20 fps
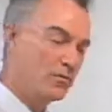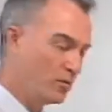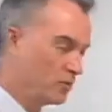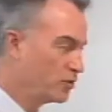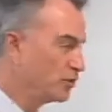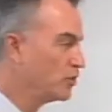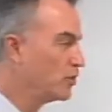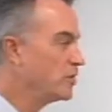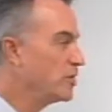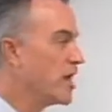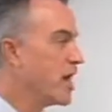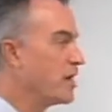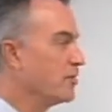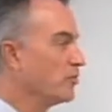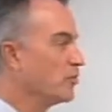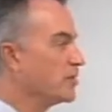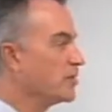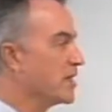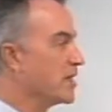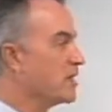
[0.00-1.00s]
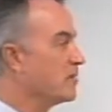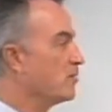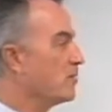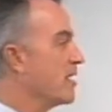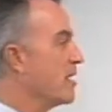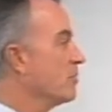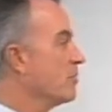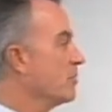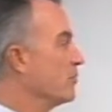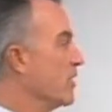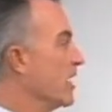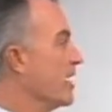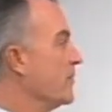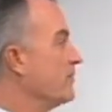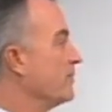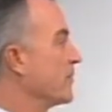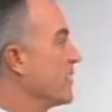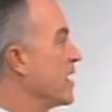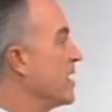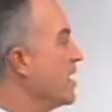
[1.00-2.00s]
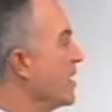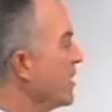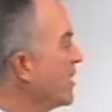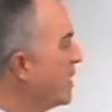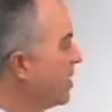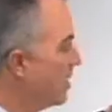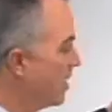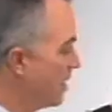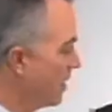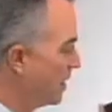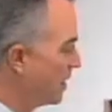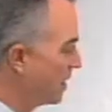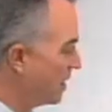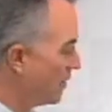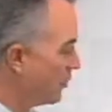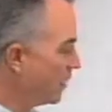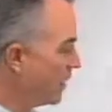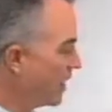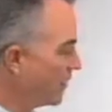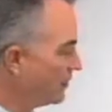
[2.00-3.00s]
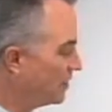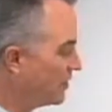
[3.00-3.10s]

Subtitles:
should not present a problem, right? We have